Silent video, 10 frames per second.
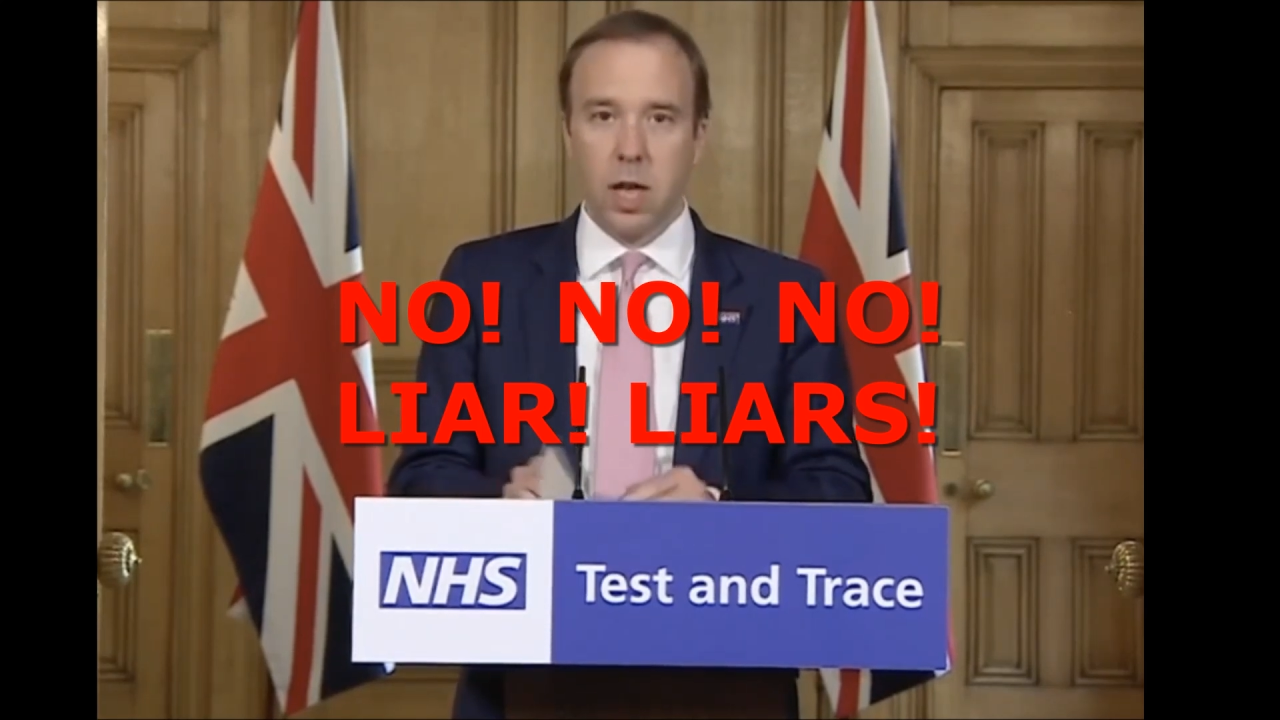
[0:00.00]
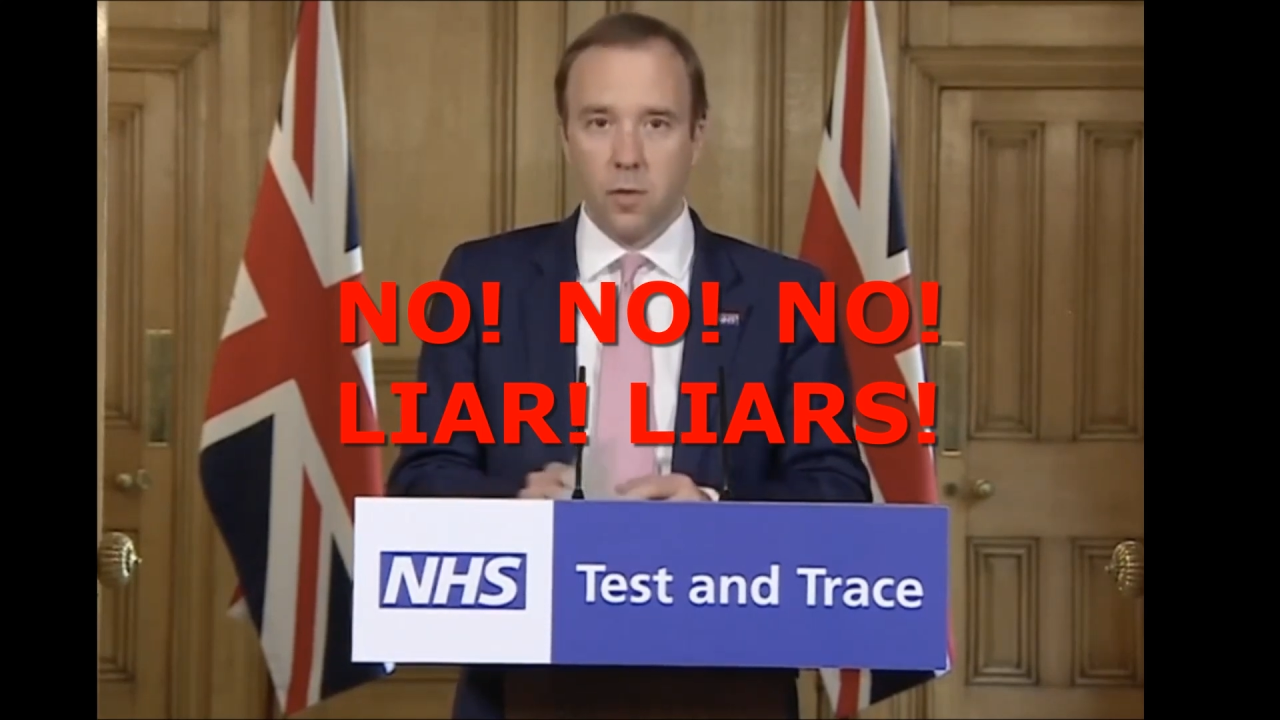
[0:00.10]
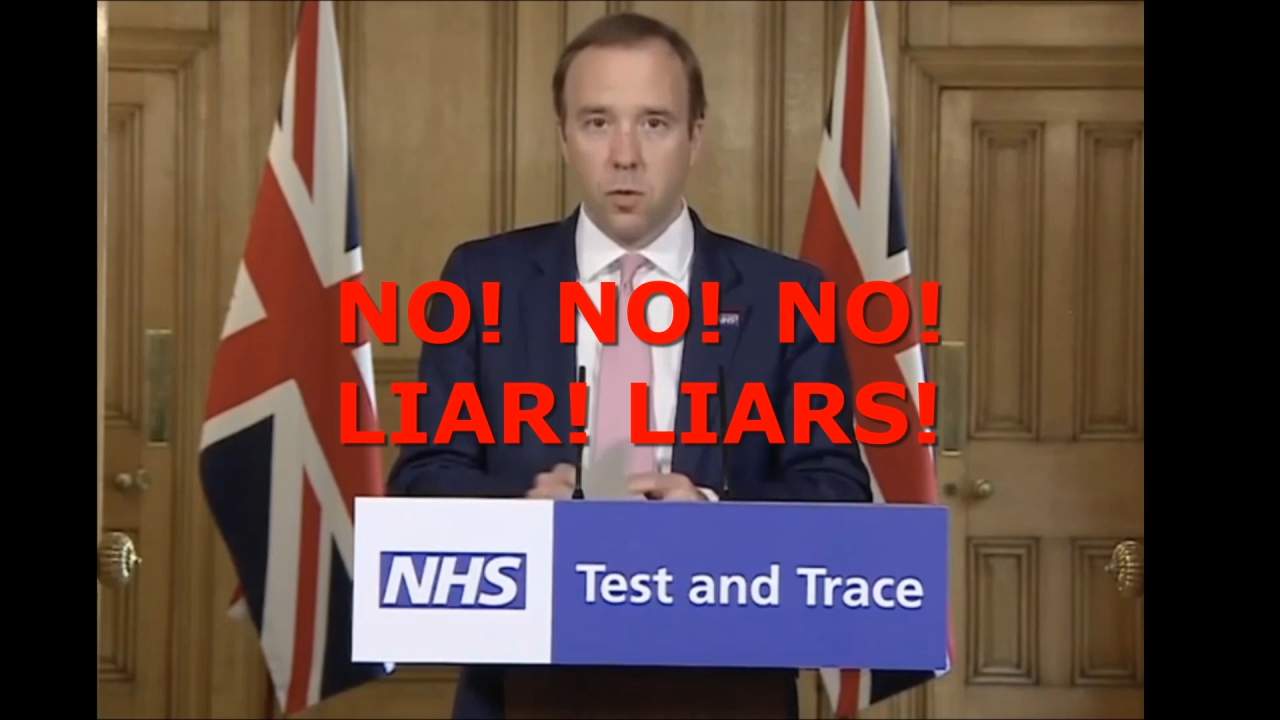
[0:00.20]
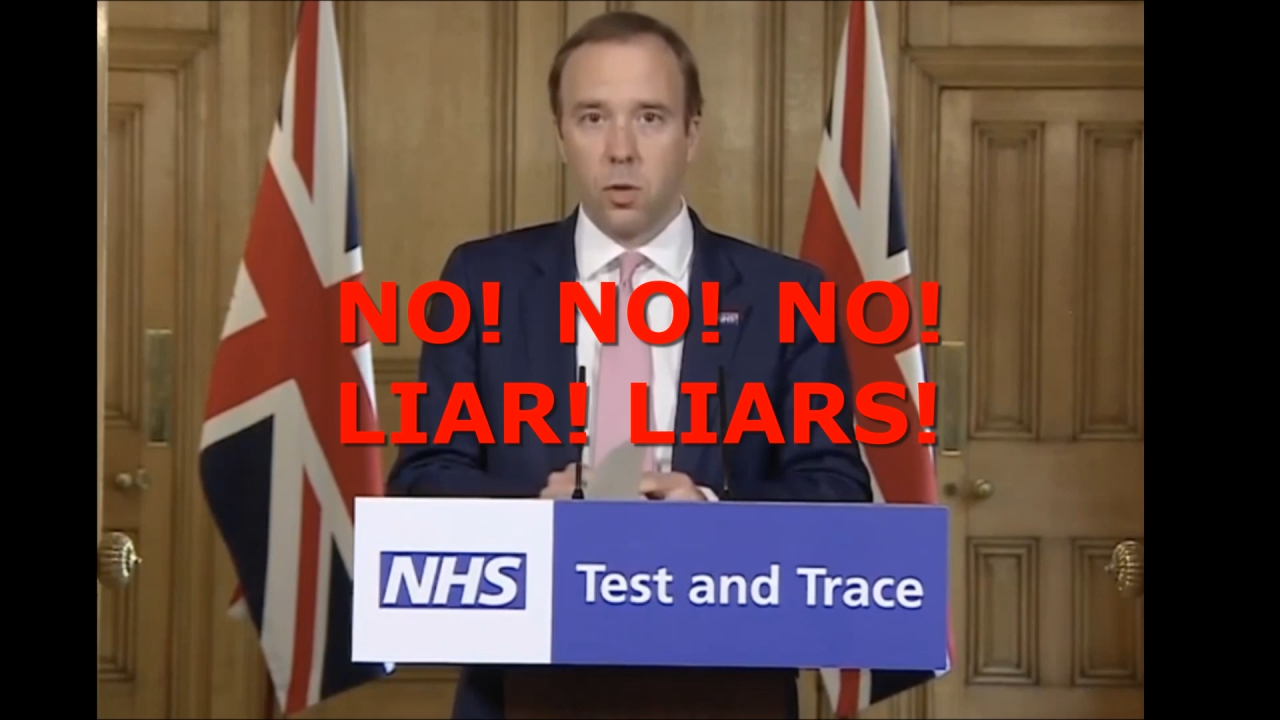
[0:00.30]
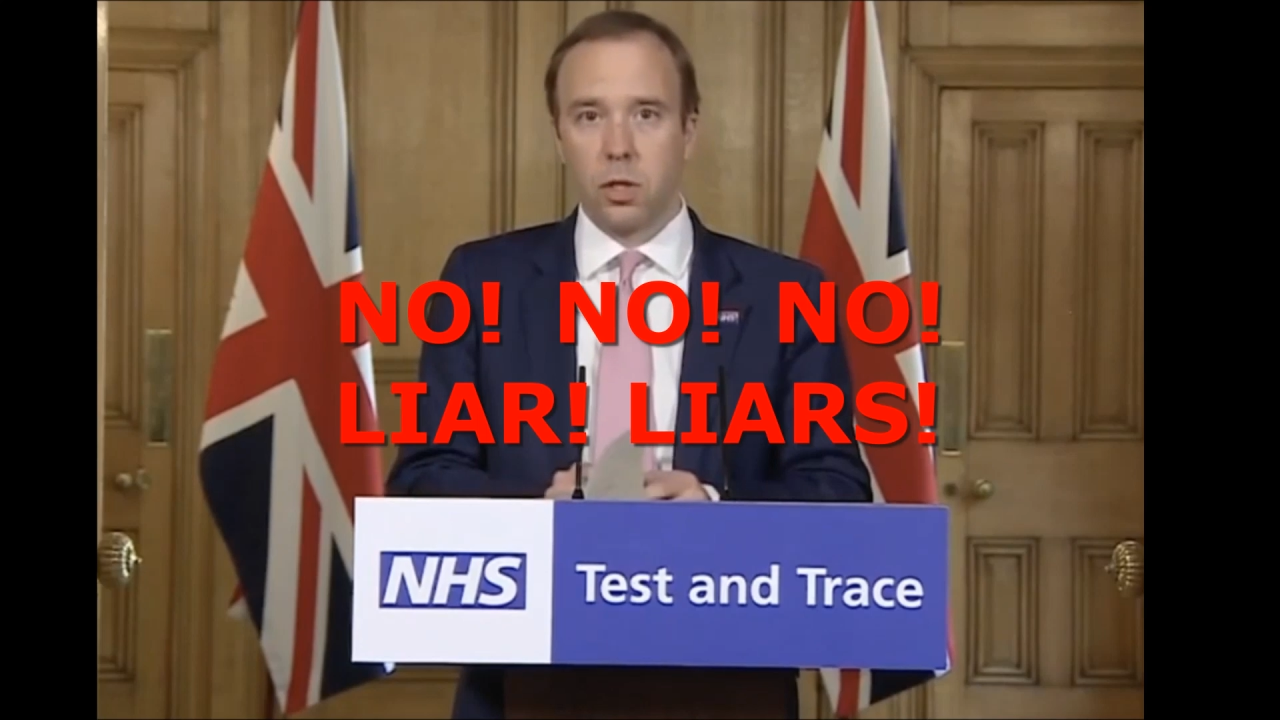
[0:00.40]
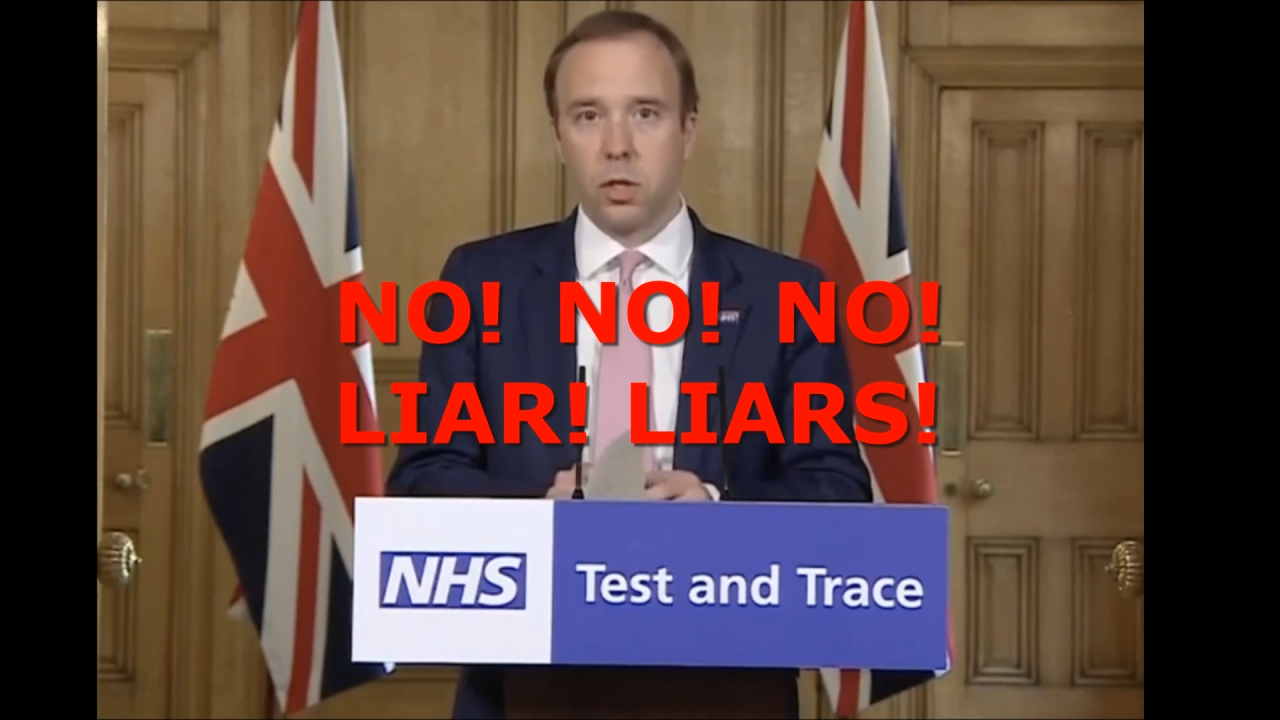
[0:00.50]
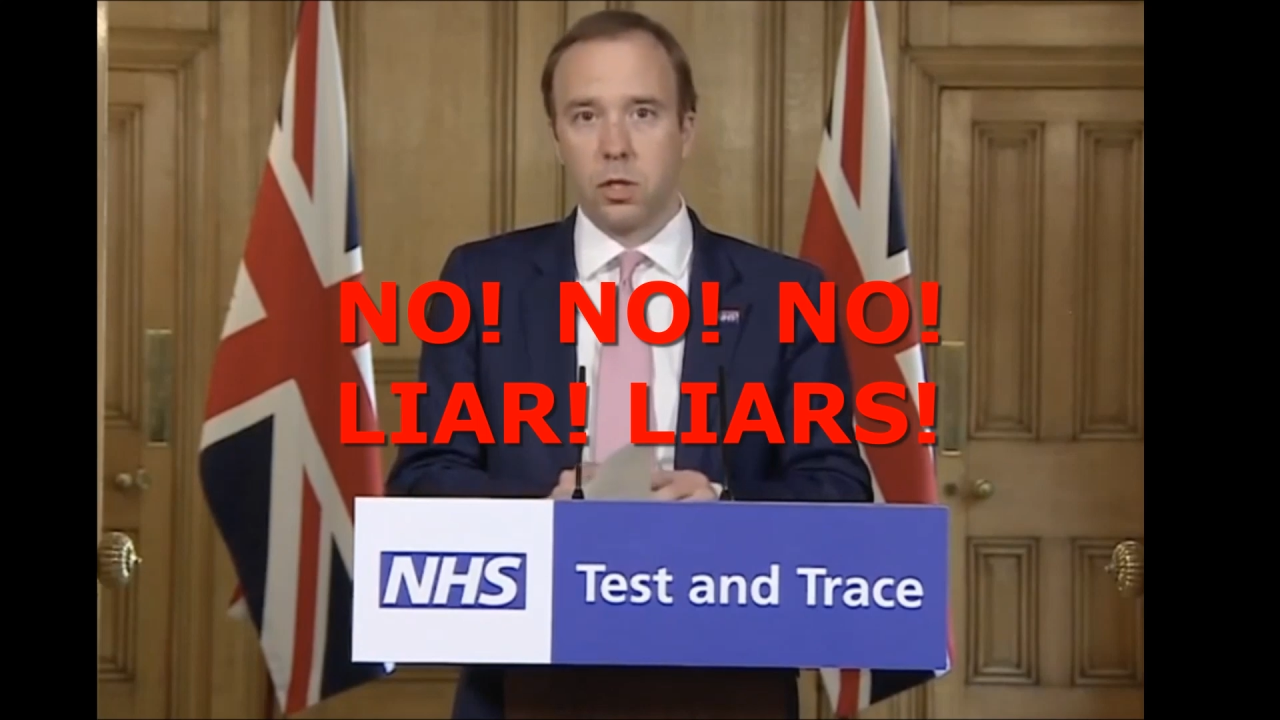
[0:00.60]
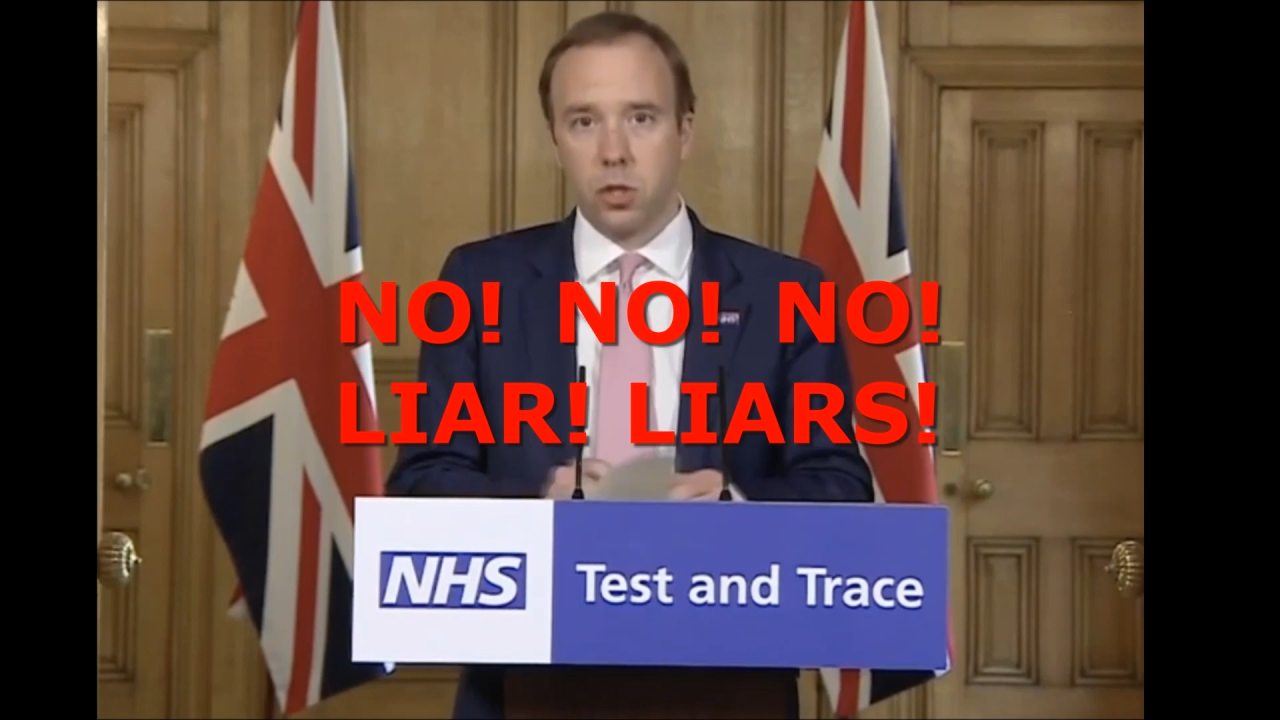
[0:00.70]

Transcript: everyone to